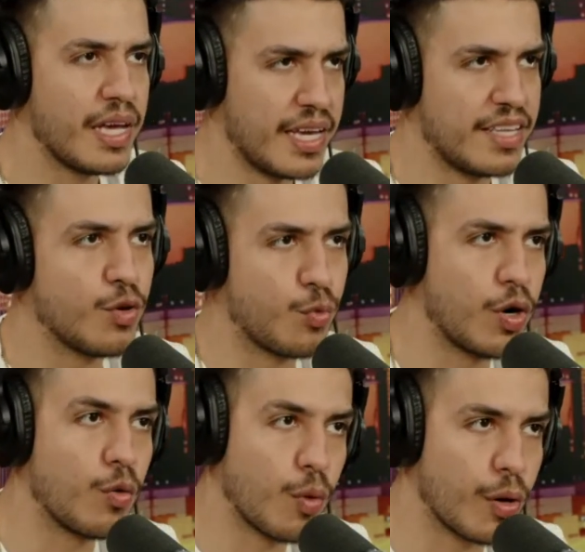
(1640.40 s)
in the
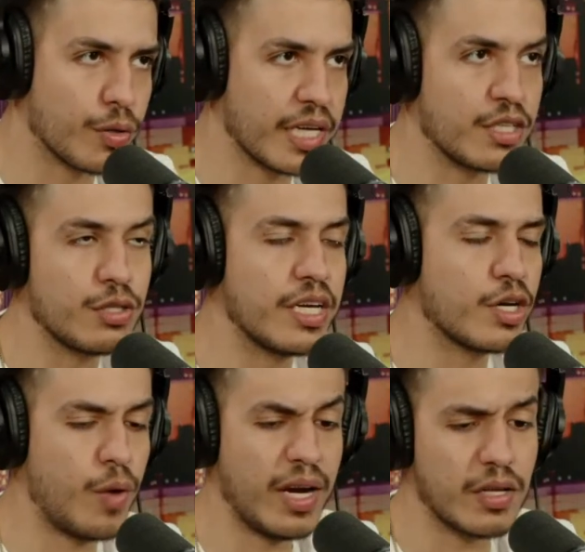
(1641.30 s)
real world and you did
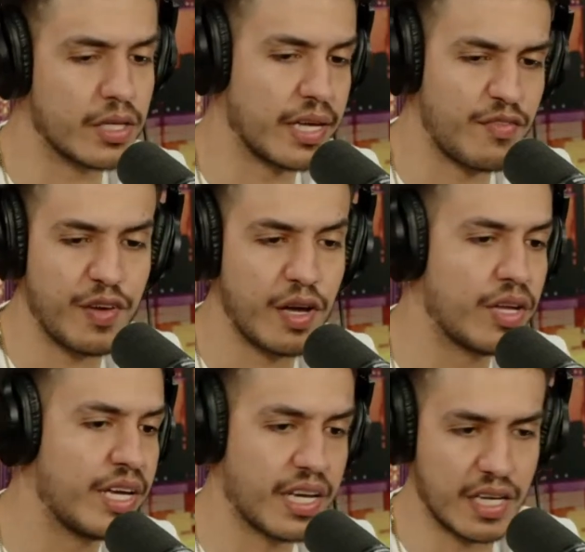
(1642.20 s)
it correctly, like
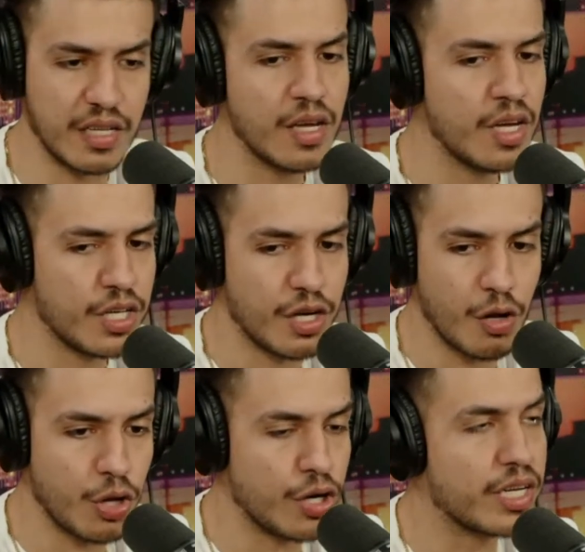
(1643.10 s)
failing and, you
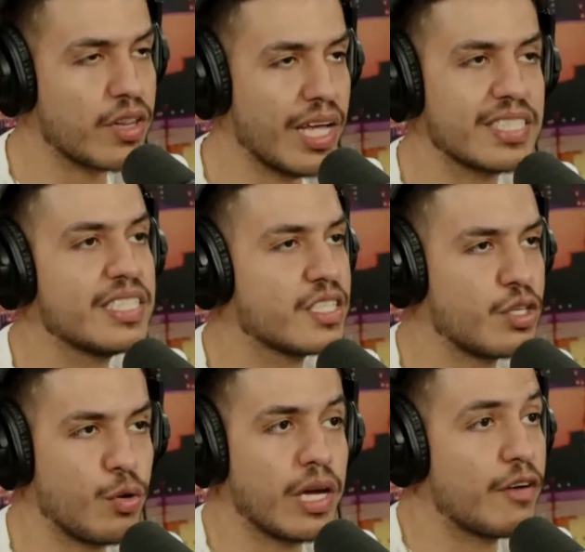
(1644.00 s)
know, learning lessons and
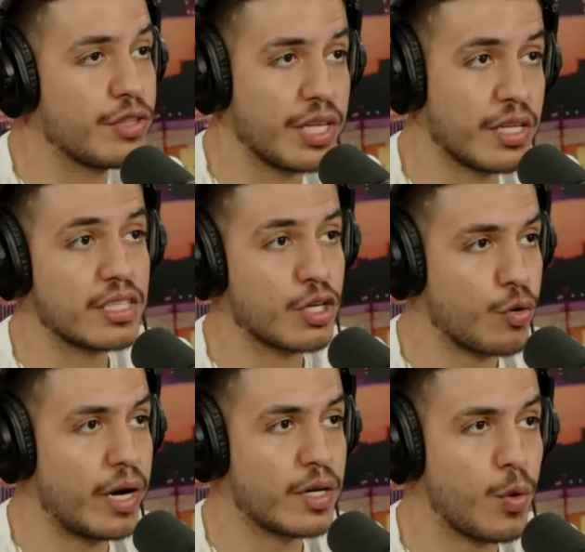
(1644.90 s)
doing everything like the
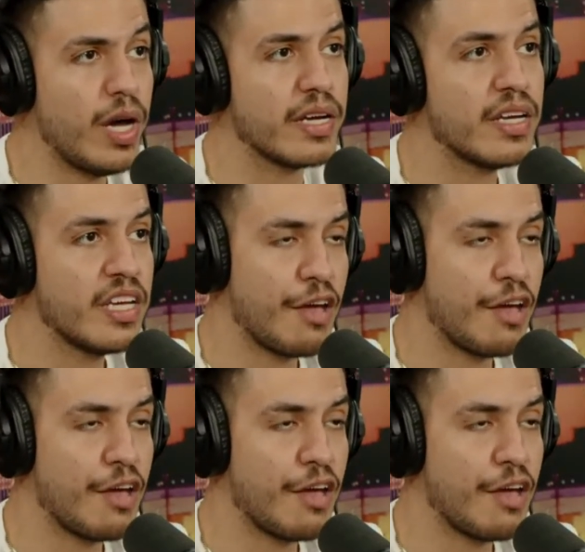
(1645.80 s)
correct way.